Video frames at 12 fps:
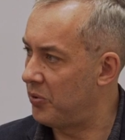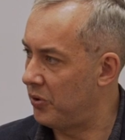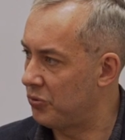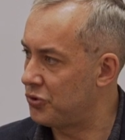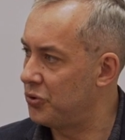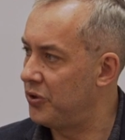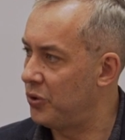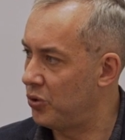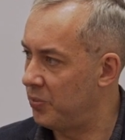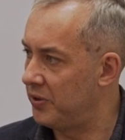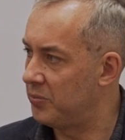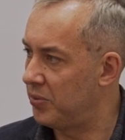approach to the
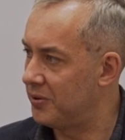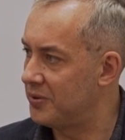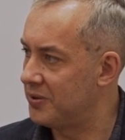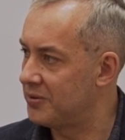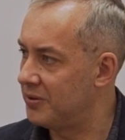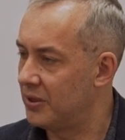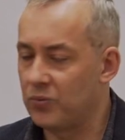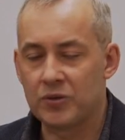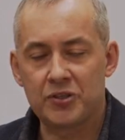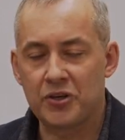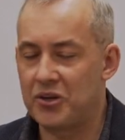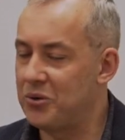European politics. It
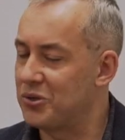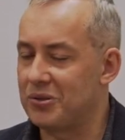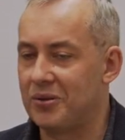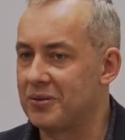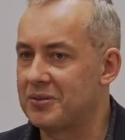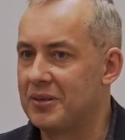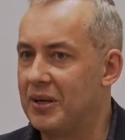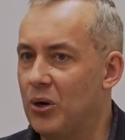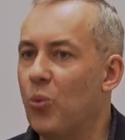was a huge loss.